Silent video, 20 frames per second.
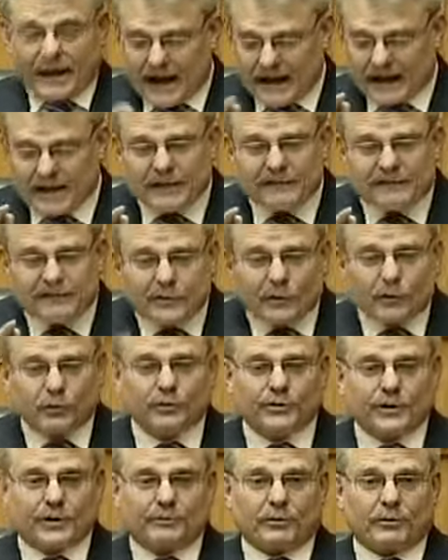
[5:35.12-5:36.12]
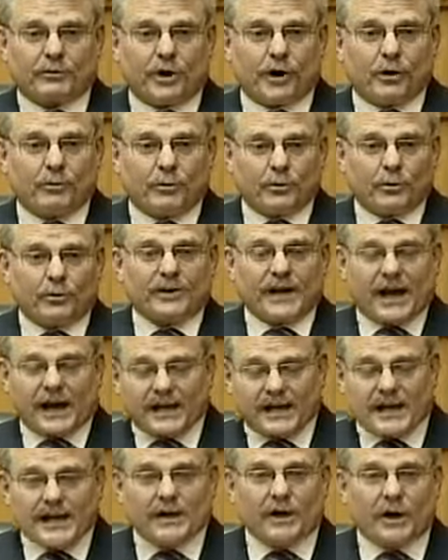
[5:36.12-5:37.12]
And he fooled the parole board
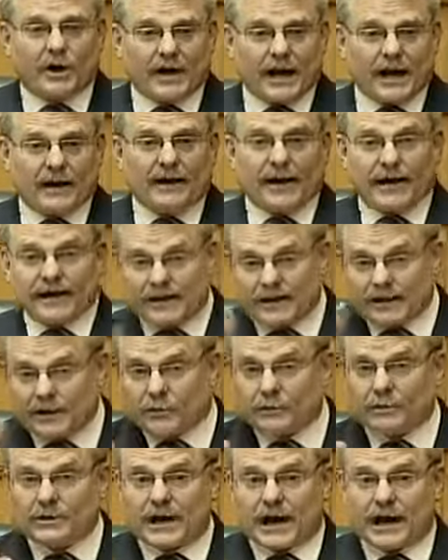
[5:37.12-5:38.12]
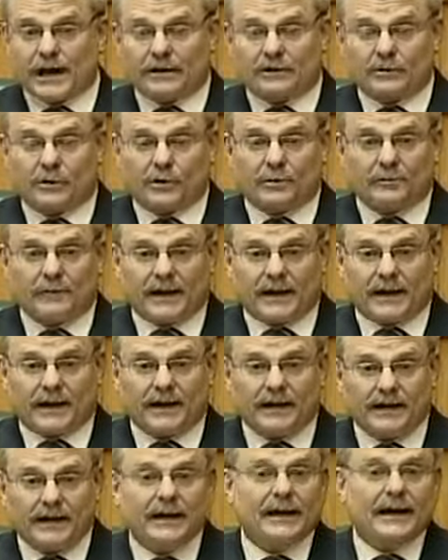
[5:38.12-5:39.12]
and he got out and he killed Karl
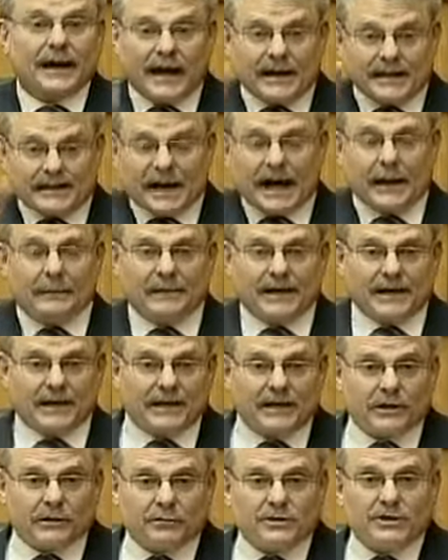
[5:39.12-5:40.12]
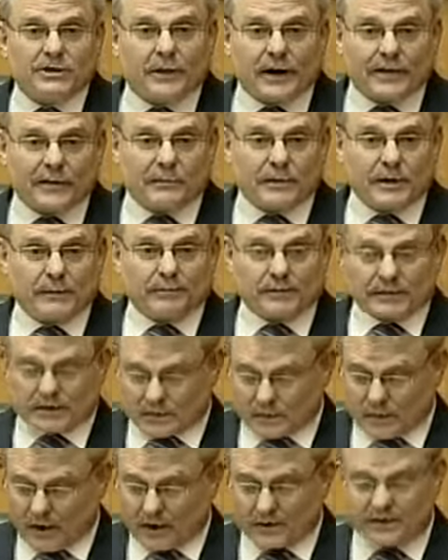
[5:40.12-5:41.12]
Kuchenbecker and damn near killed two other people
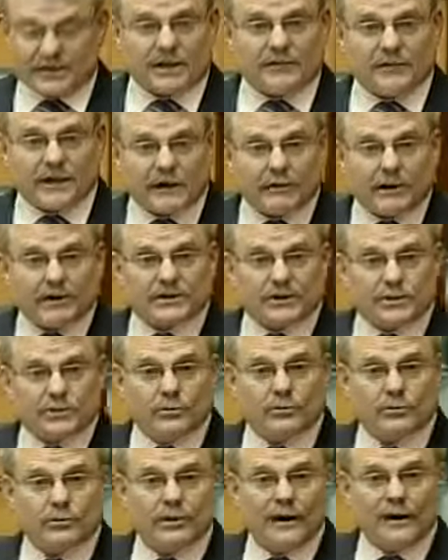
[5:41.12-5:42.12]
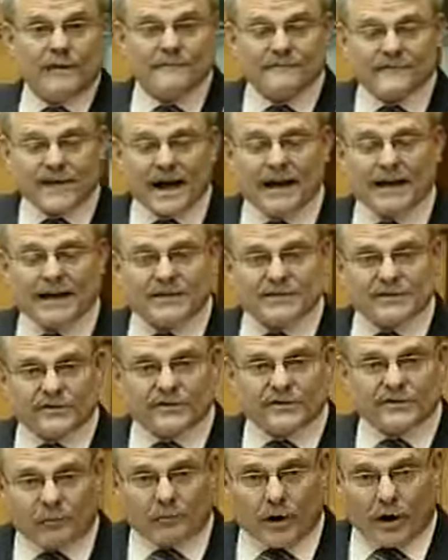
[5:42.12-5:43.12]
as well. So there are two failures
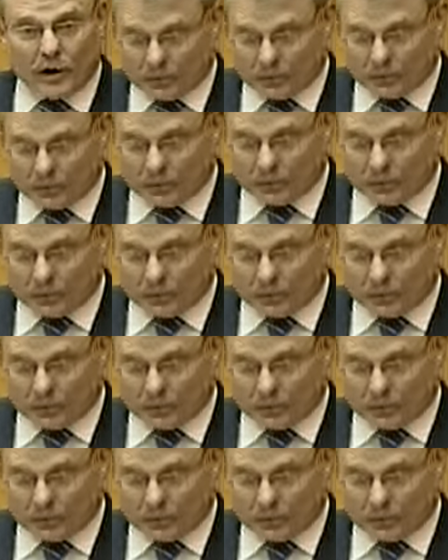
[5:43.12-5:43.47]
of parole.